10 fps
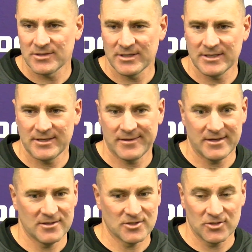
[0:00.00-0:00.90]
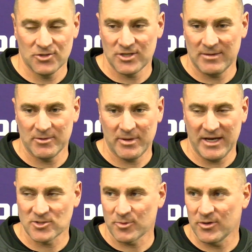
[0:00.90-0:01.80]
Uh, I think he does a good job in
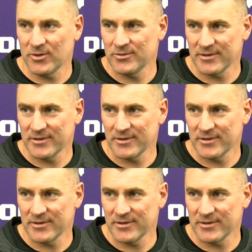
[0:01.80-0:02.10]
pass pro.